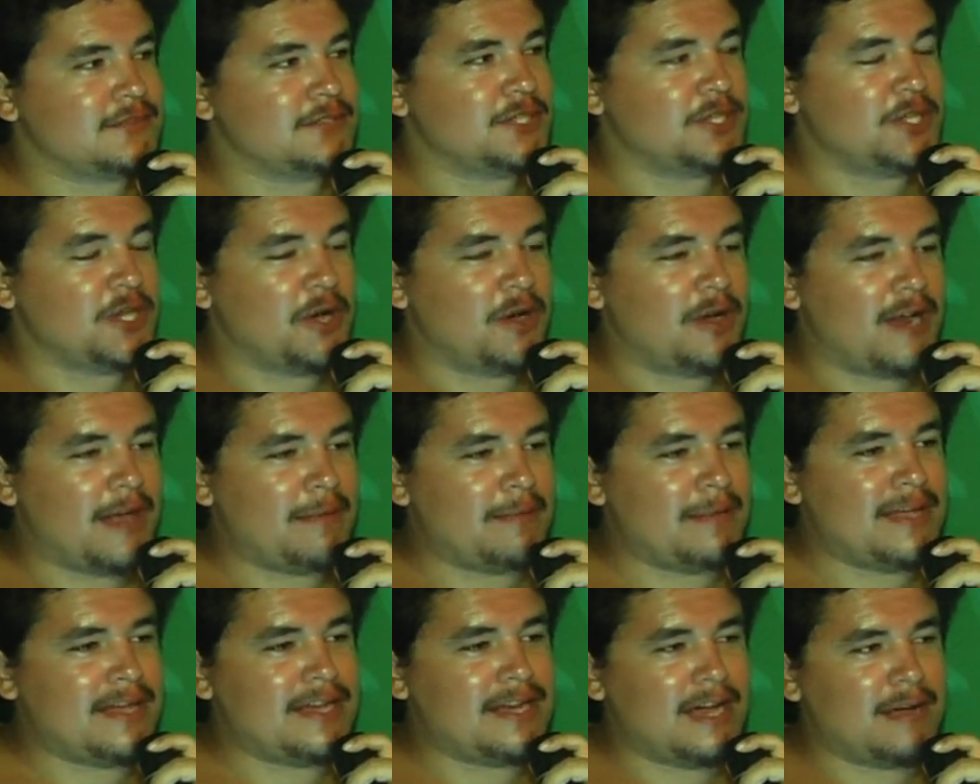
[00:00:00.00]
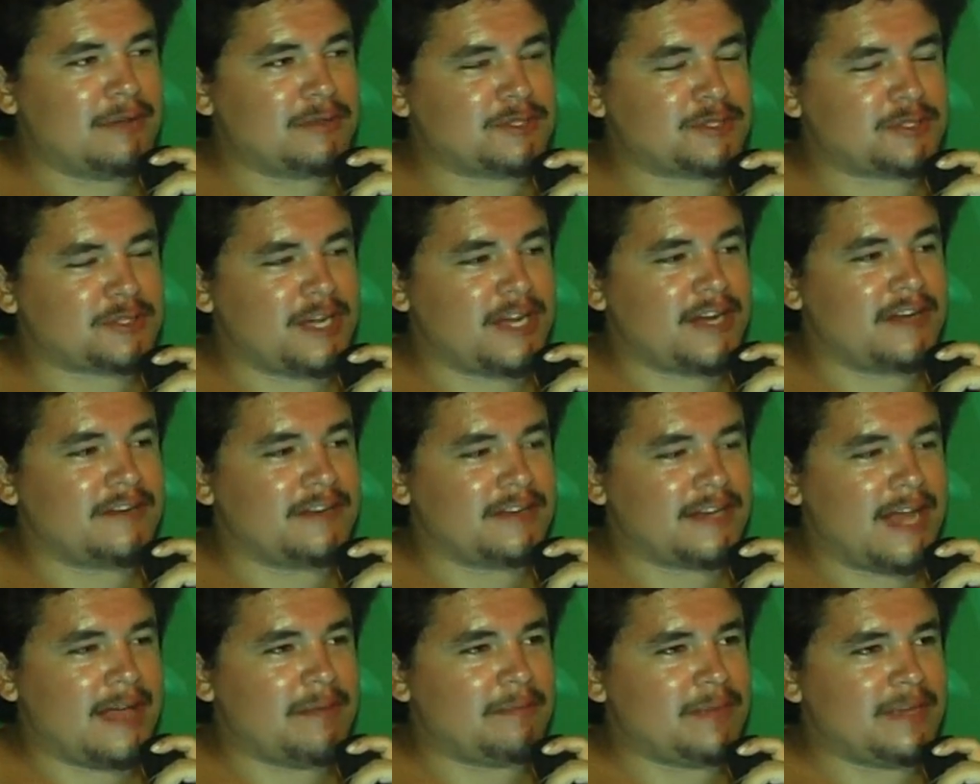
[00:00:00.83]
You know what I mean? I
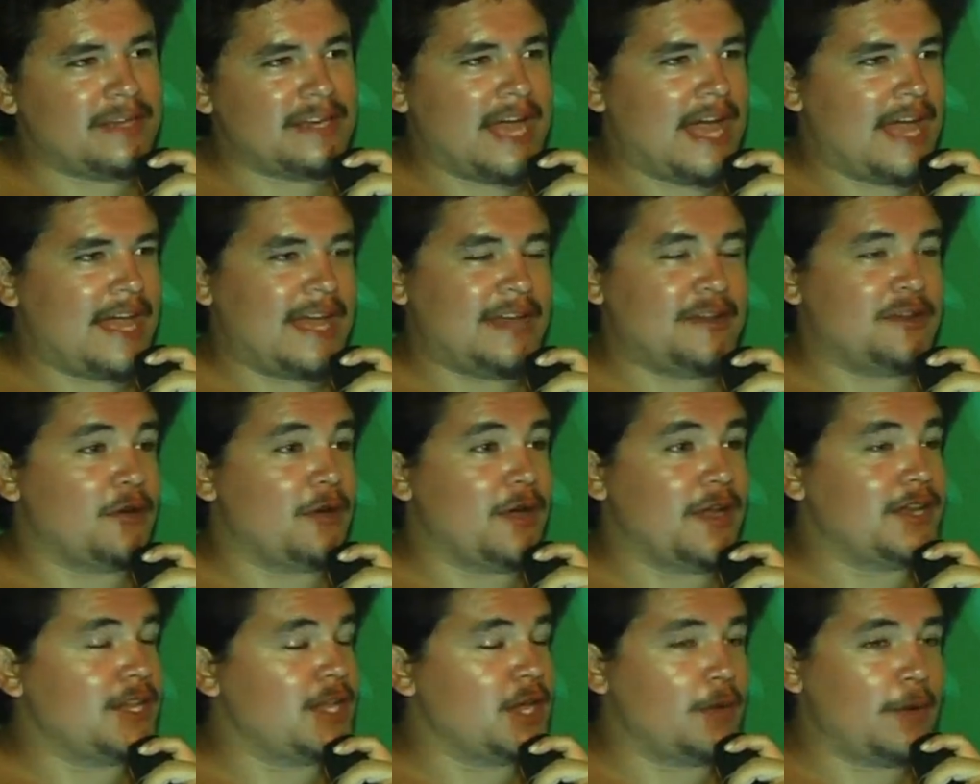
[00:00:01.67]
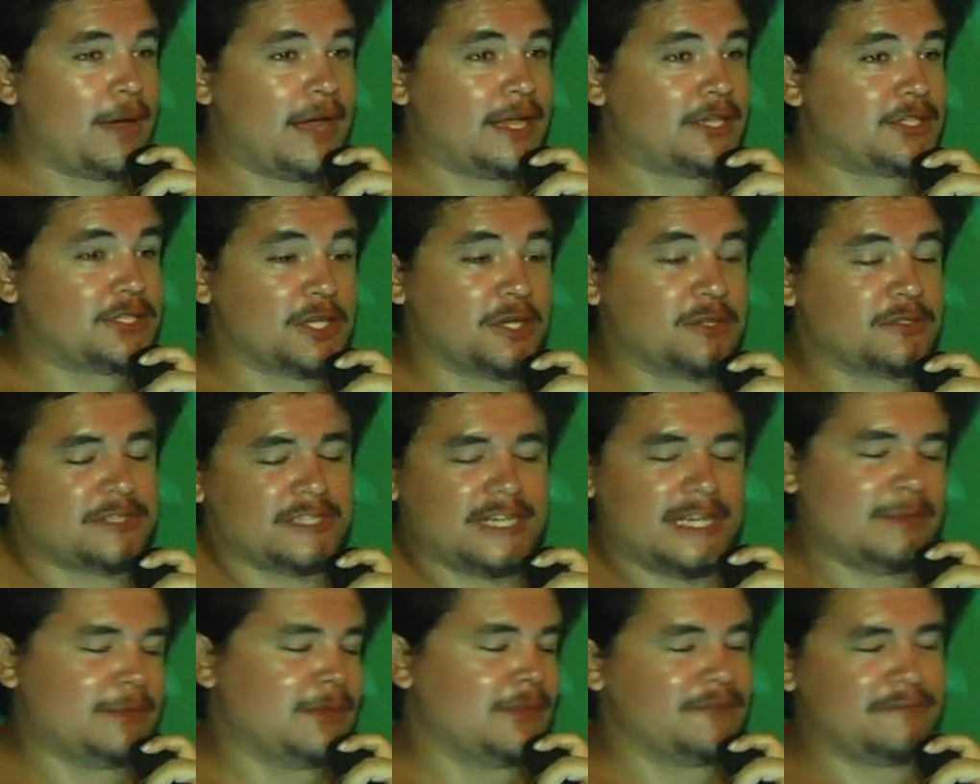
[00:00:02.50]
had no idea why I chose the
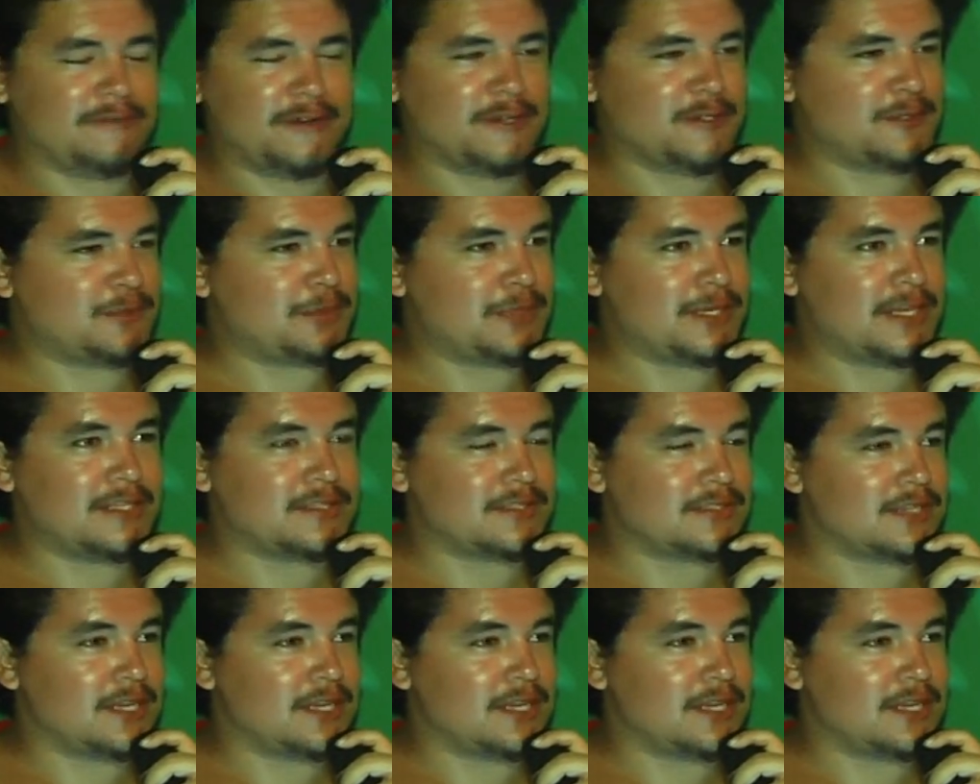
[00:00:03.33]
name in the first place.